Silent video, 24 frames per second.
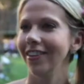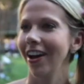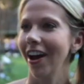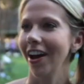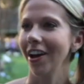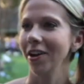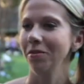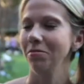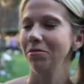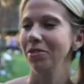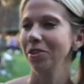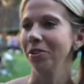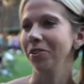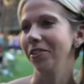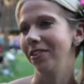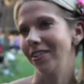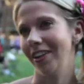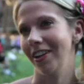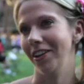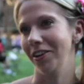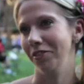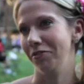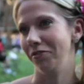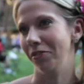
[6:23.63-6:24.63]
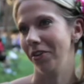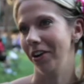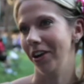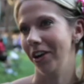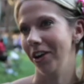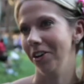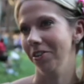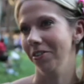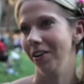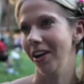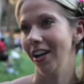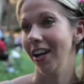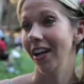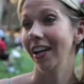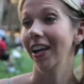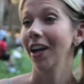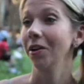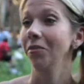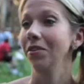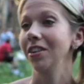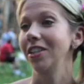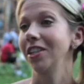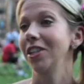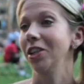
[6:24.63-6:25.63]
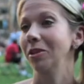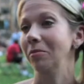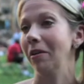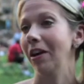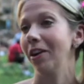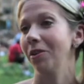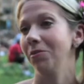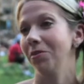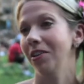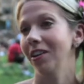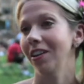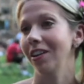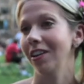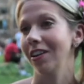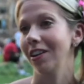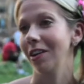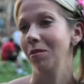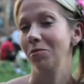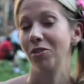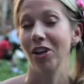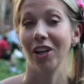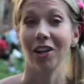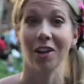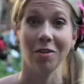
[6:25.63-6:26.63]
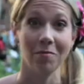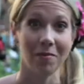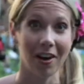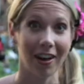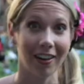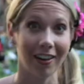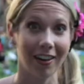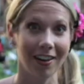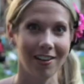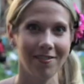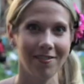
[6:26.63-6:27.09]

I'm so excited for you, and I can't wait to hear about it. We're going to keep checking back in